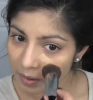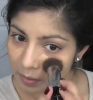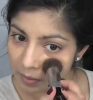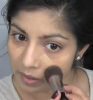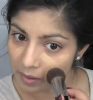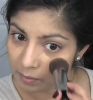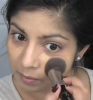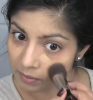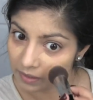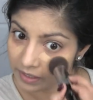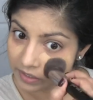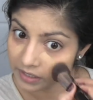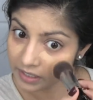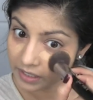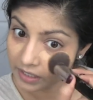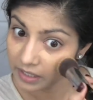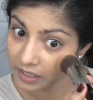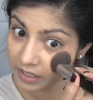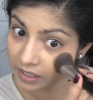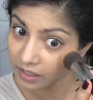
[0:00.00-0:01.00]
We're gonna blend
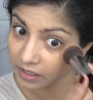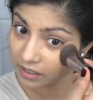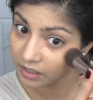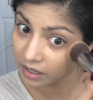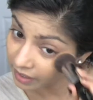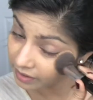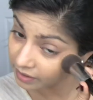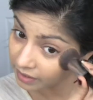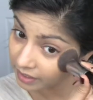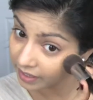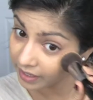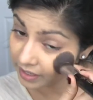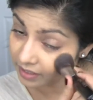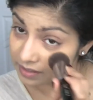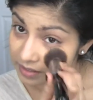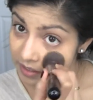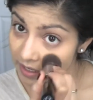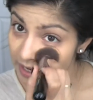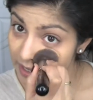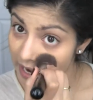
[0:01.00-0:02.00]
it in, and like
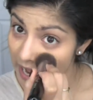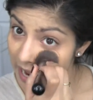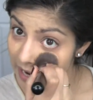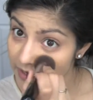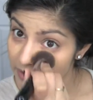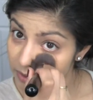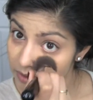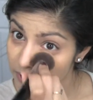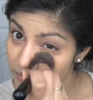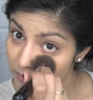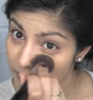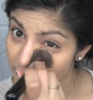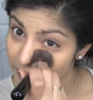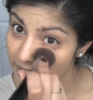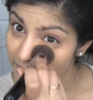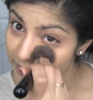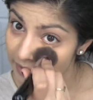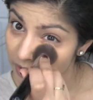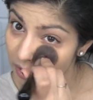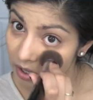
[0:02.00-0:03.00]
I said, I don't
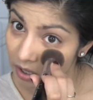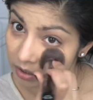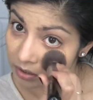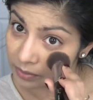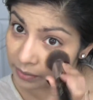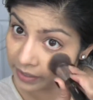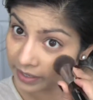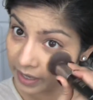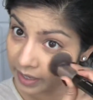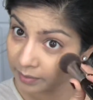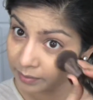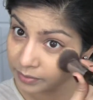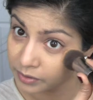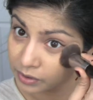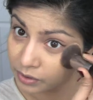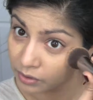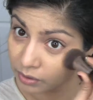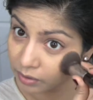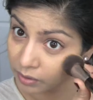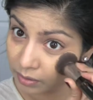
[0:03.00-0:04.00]
blend all the way up
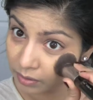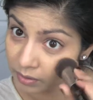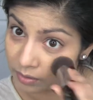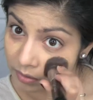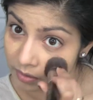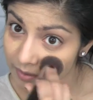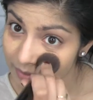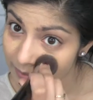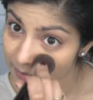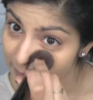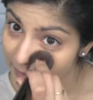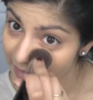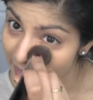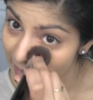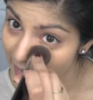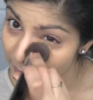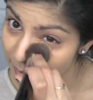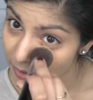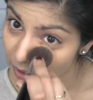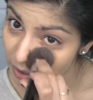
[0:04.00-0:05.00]
to
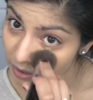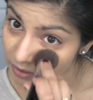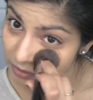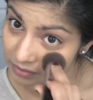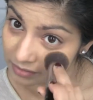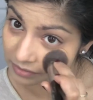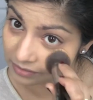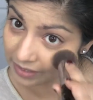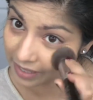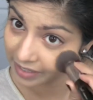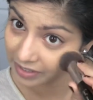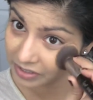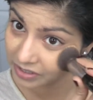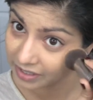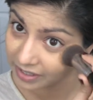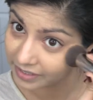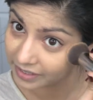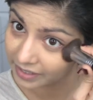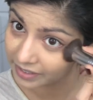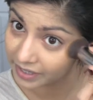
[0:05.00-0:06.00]
my eyeball lash
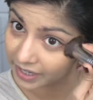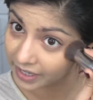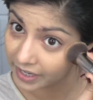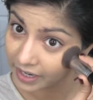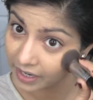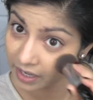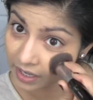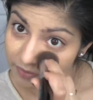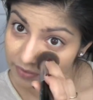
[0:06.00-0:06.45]
line area.